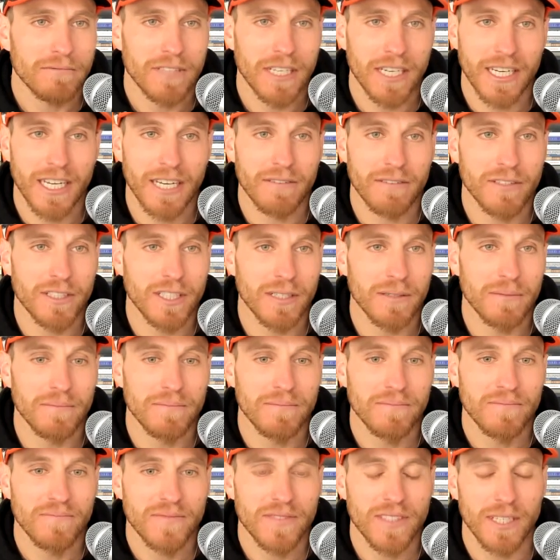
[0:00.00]
give
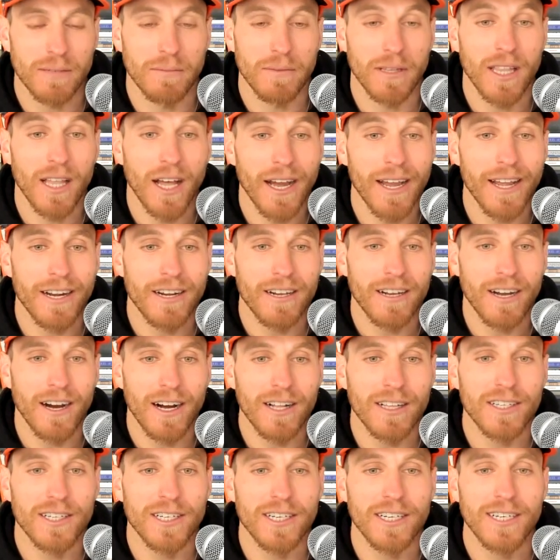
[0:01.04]
some light
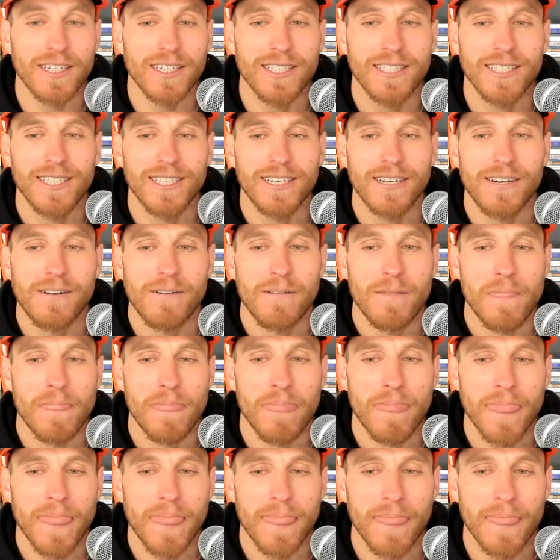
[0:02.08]
color,
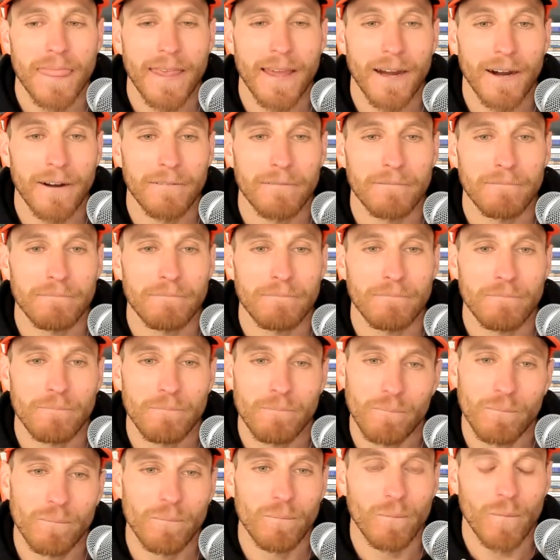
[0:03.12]

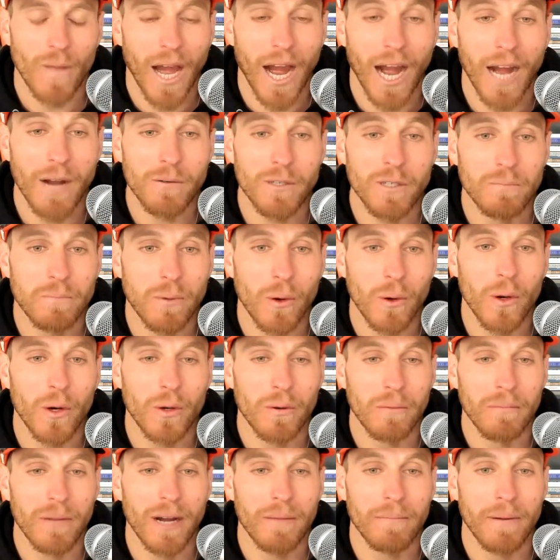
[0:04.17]
I was
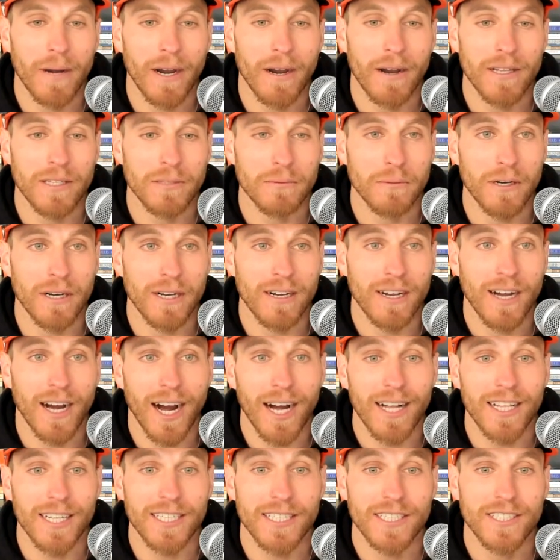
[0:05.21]
born when my parents were in
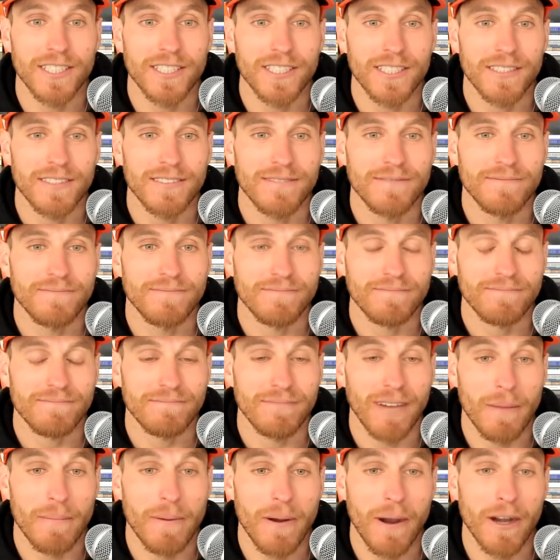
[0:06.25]
college.
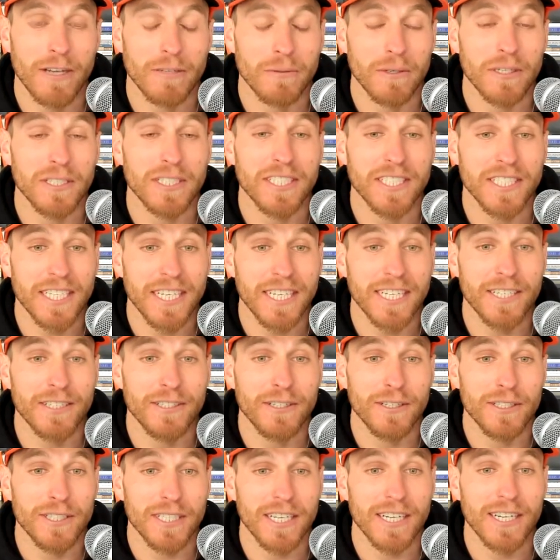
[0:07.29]
My parents were
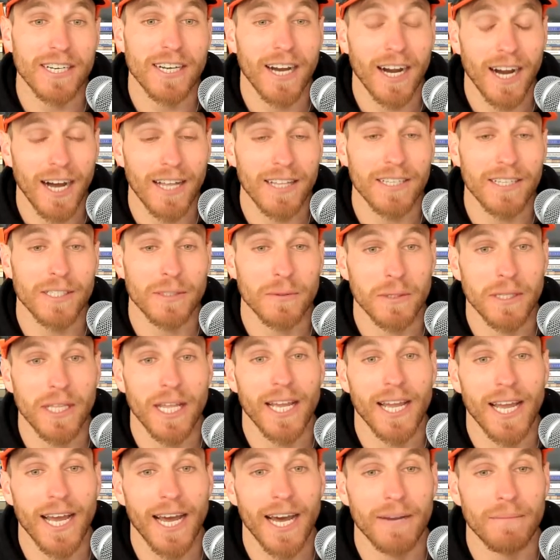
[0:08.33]
seniors in college when
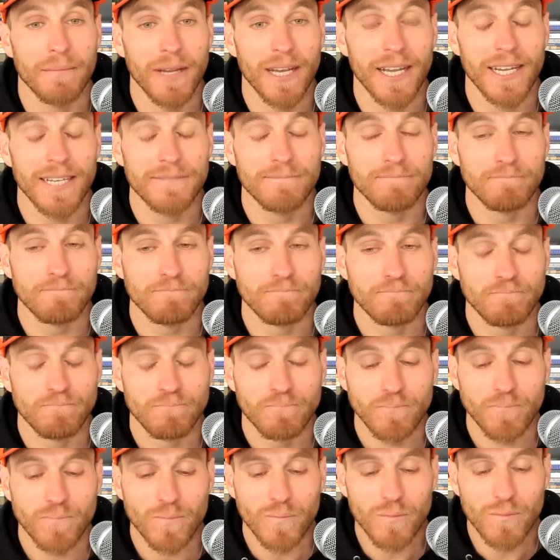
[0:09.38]
they had me.
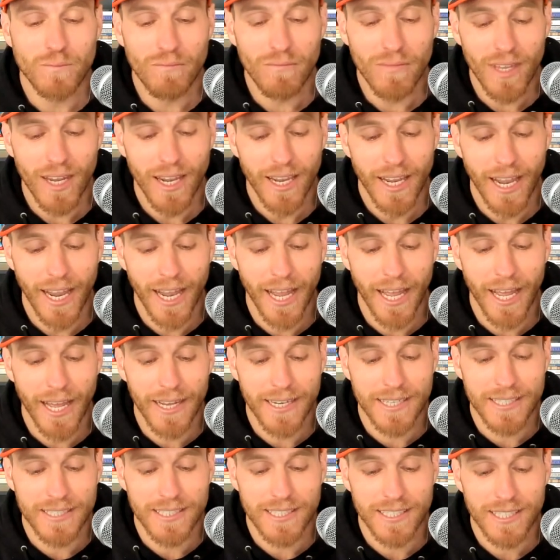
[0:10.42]

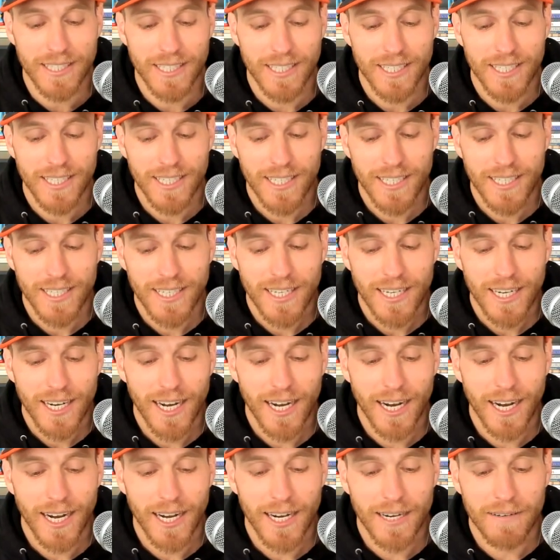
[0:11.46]
And,
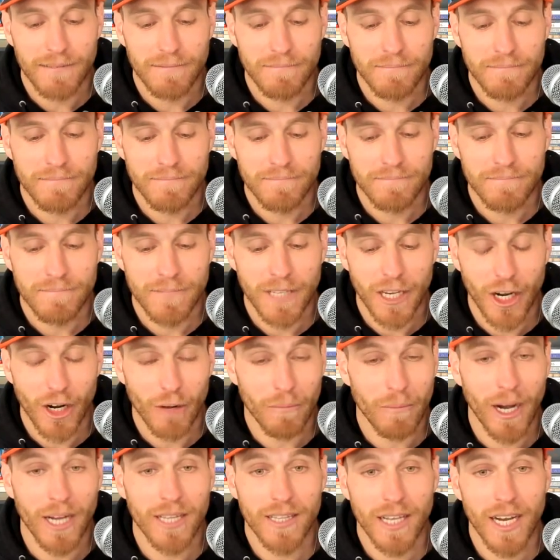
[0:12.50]

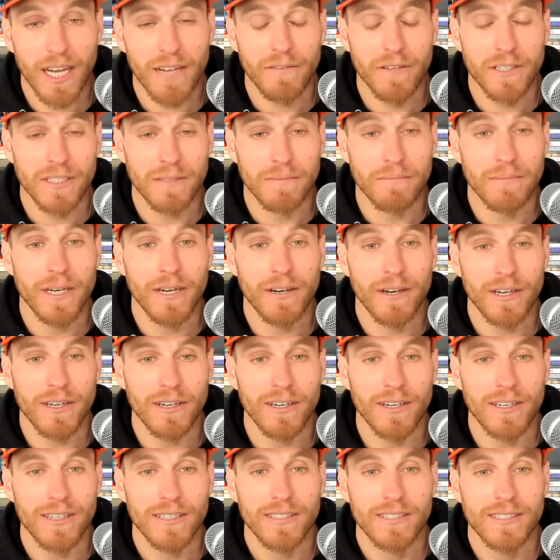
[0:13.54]
my life is a
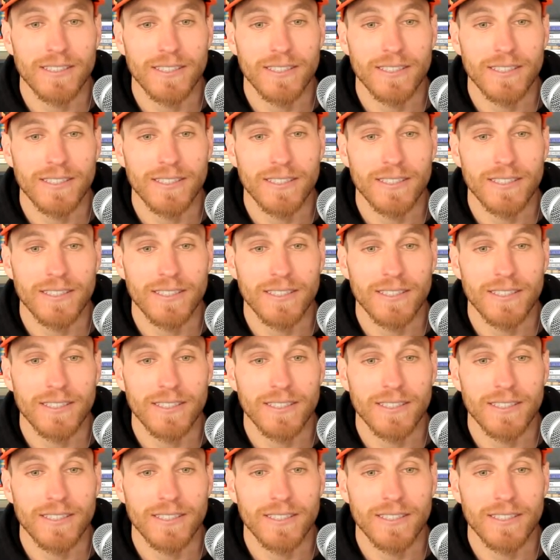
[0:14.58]
miracle.